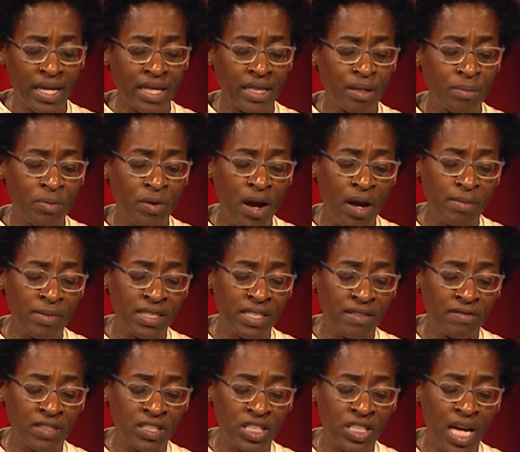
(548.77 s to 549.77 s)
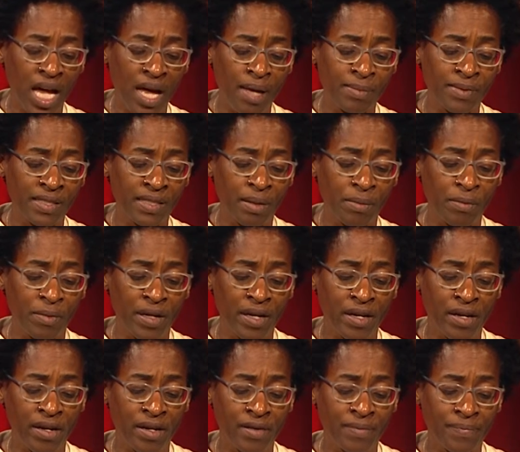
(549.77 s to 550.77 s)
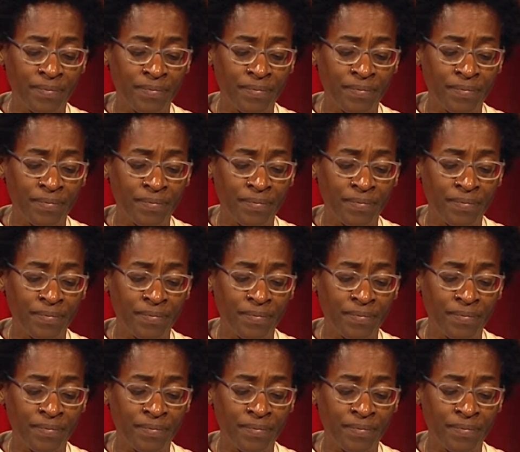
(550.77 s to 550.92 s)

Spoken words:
and the promise of a job somewhere.